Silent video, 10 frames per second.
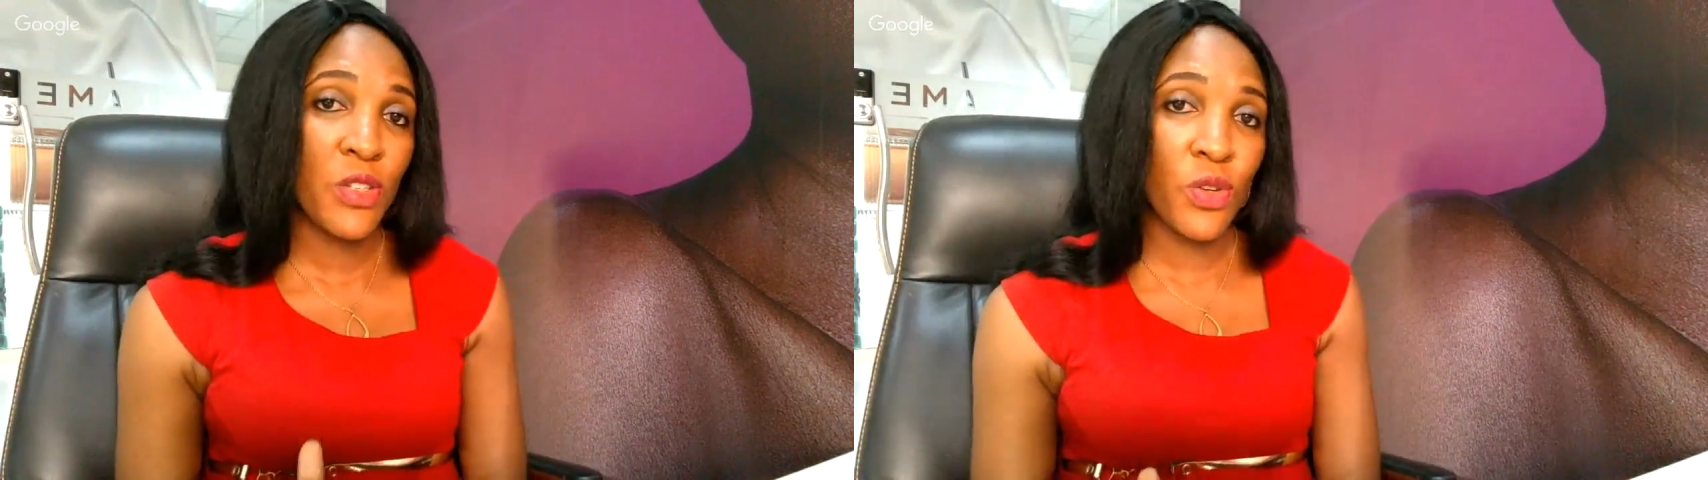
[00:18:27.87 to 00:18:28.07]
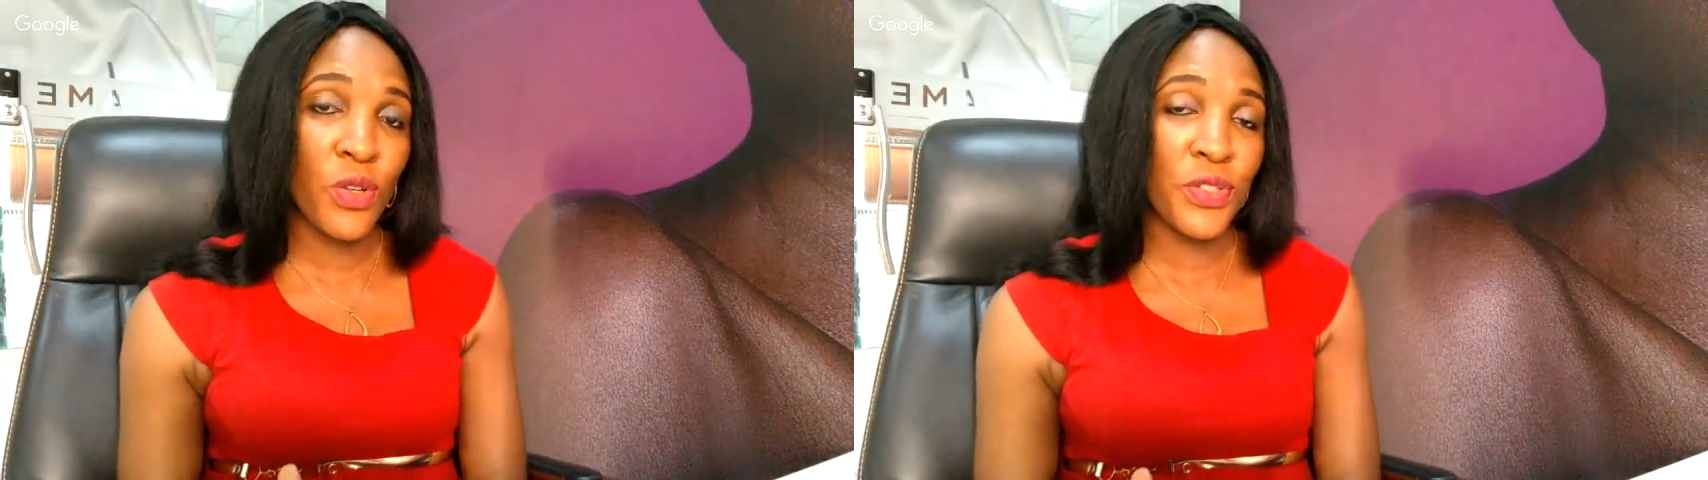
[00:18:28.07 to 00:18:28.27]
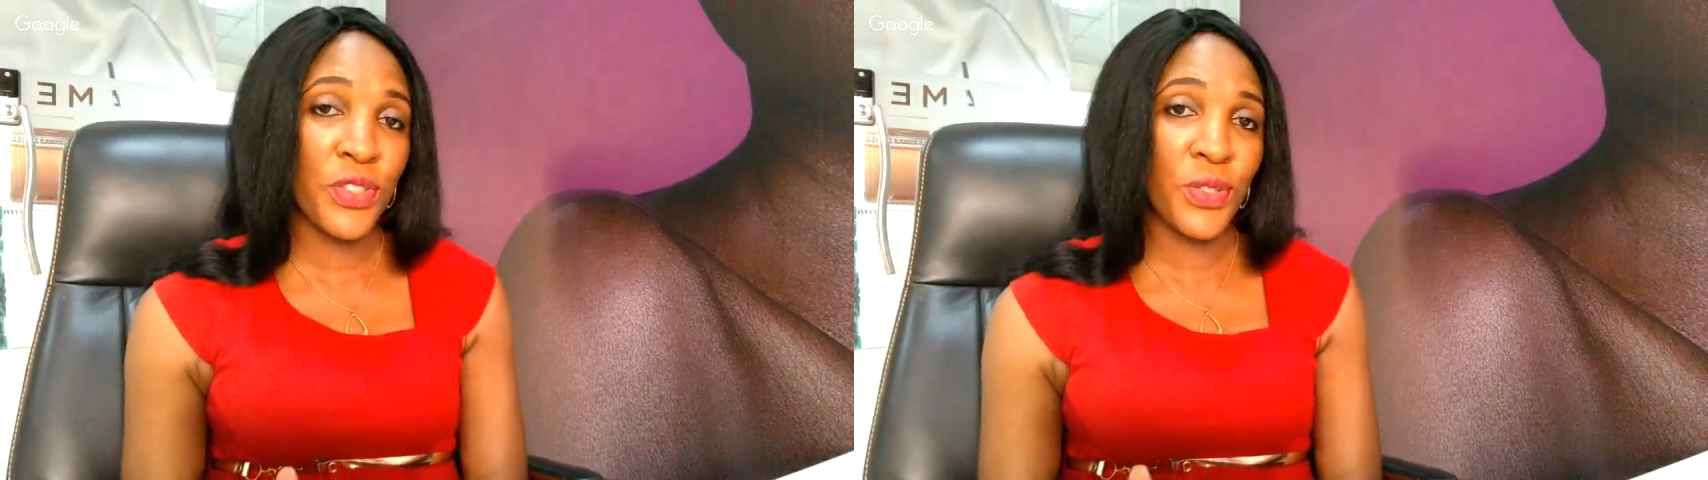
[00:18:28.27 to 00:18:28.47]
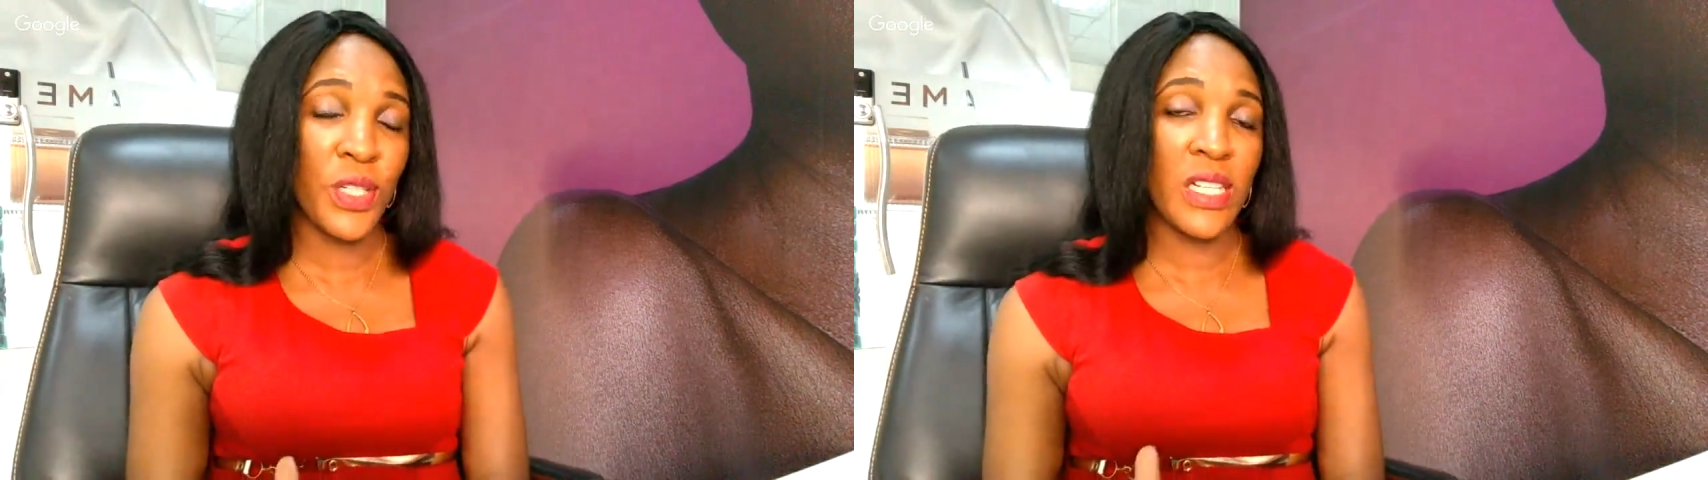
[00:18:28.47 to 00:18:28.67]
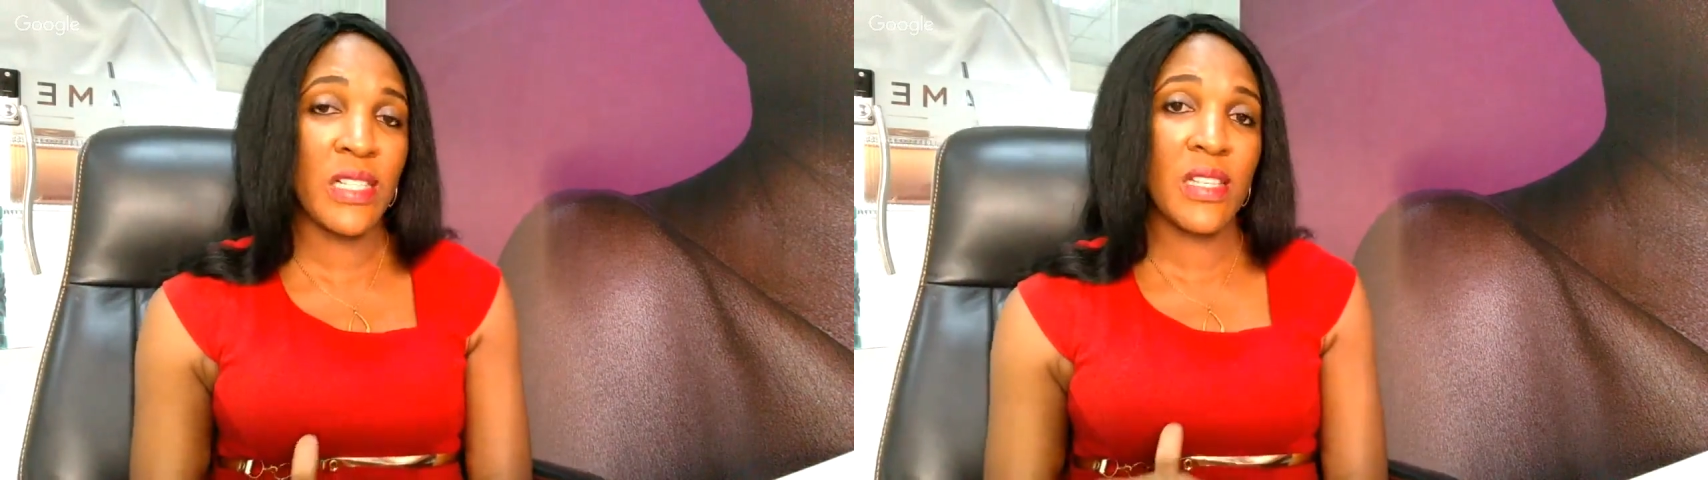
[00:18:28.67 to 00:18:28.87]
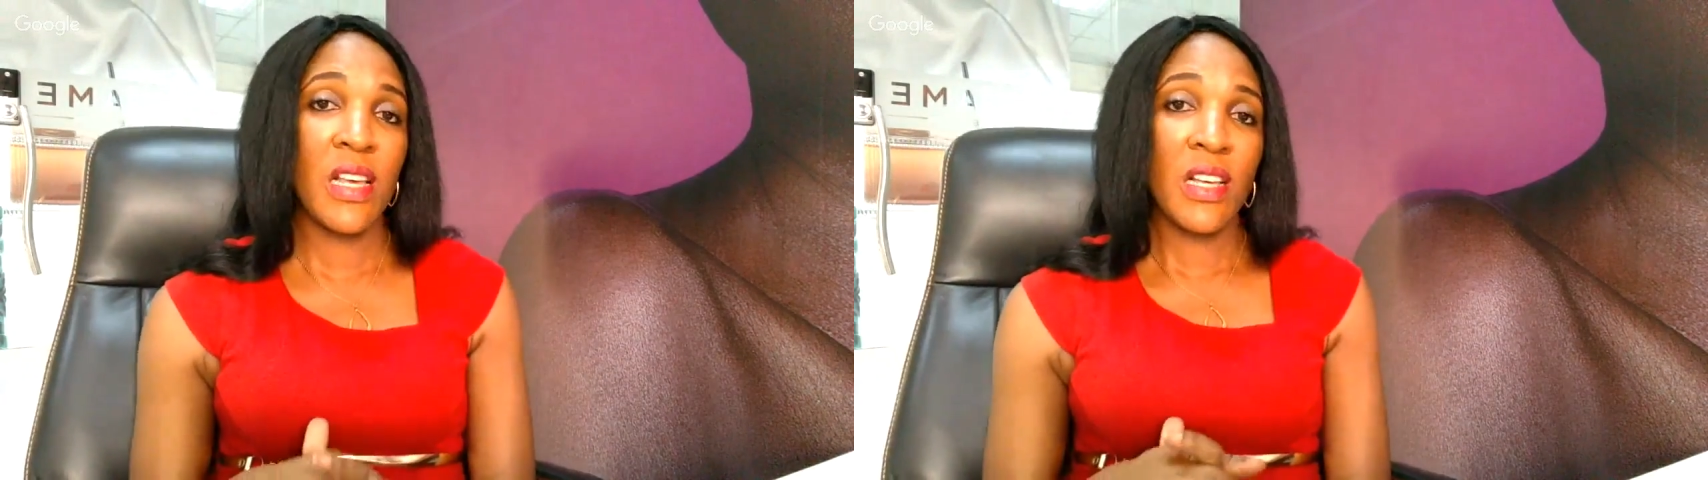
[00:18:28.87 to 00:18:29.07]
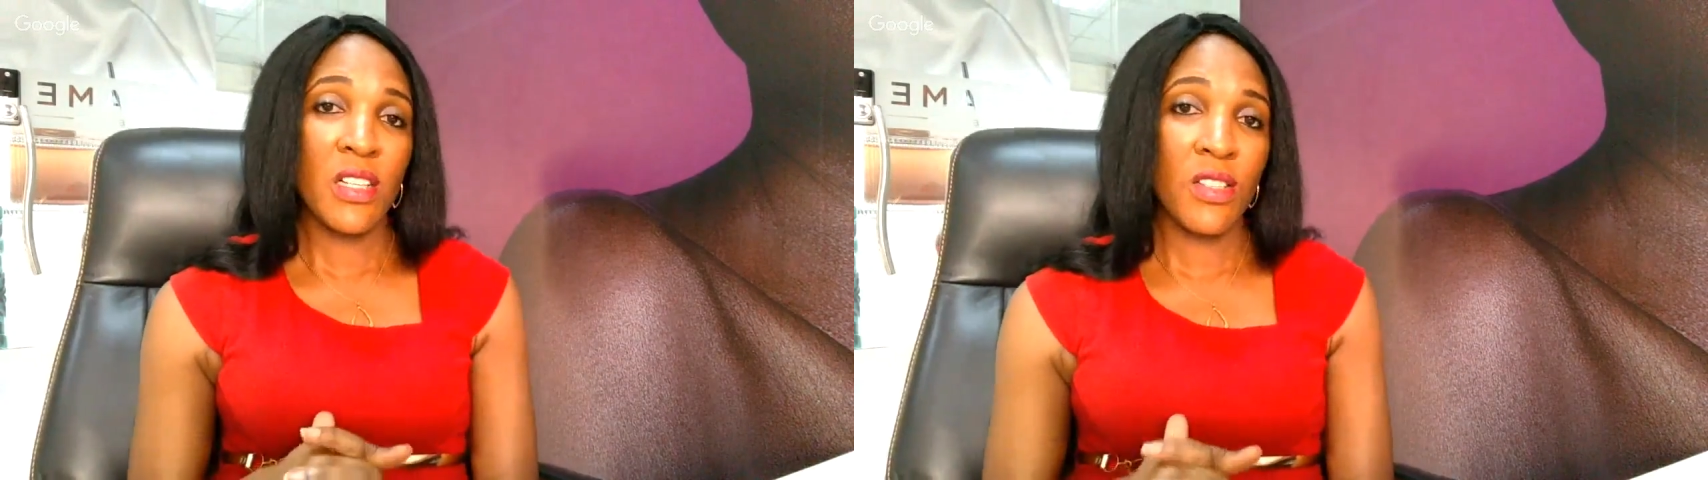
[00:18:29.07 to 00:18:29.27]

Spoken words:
I told you it's